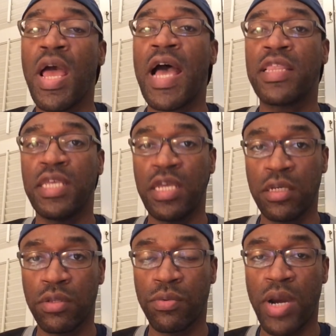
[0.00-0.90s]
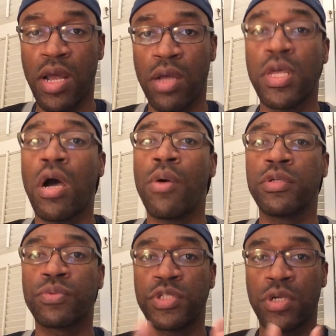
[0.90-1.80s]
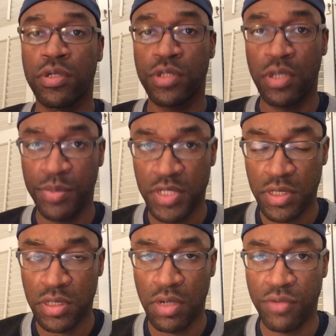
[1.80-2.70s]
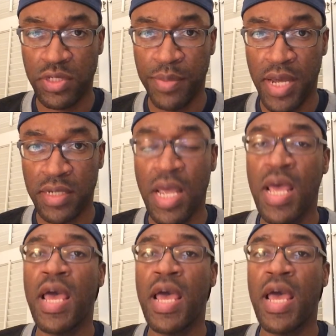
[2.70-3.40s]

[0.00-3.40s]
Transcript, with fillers: at the end of the round they always return to their position of respect,